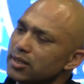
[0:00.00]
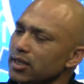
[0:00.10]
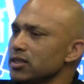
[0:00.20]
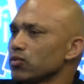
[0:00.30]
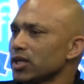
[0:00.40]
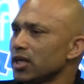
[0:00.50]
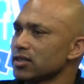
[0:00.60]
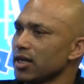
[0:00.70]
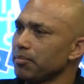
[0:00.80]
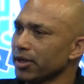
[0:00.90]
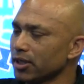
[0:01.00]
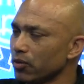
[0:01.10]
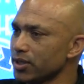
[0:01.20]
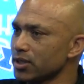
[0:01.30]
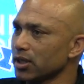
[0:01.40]
That is what else is happening in
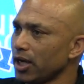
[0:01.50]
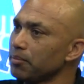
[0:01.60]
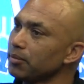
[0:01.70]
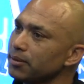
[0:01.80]
the Western Cape.